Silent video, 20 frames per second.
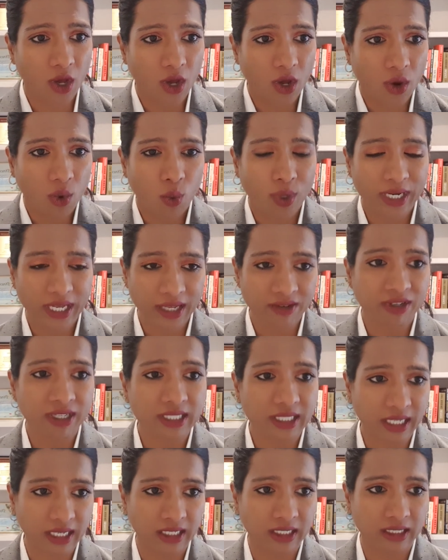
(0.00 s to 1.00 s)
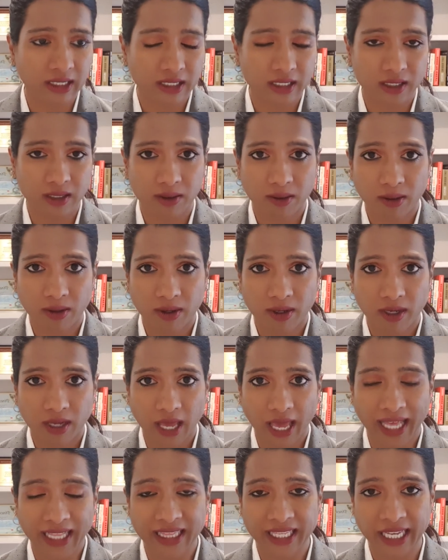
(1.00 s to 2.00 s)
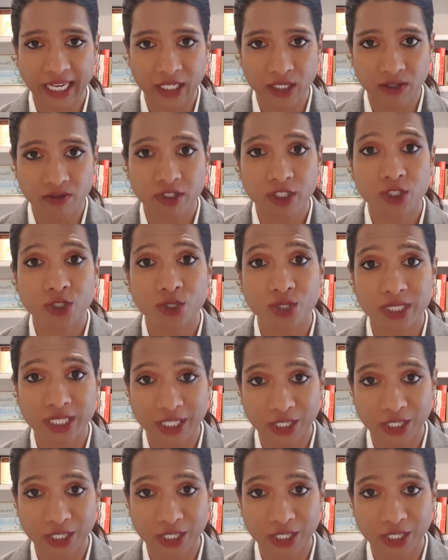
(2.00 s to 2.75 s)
Whatever it is, at the end of it, you did